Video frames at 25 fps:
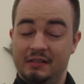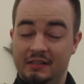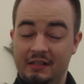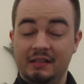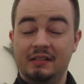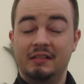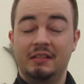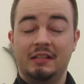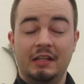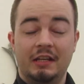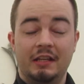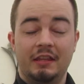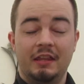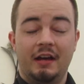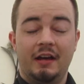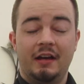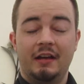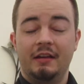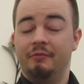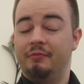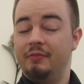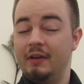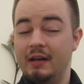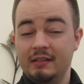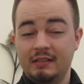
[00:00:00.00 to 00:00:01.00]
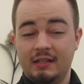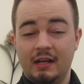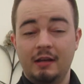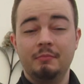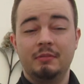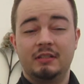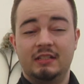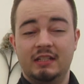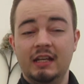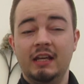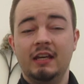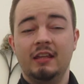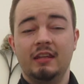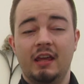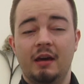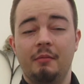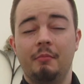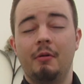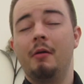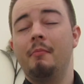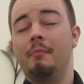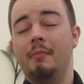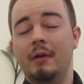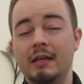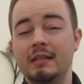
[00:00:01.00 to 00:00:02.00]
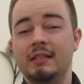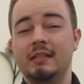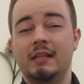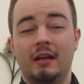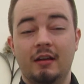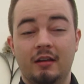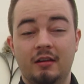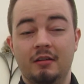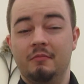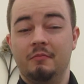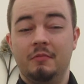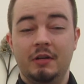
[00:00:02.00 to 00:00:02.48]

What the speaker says: did see that. In fact, I'm seeing them on my second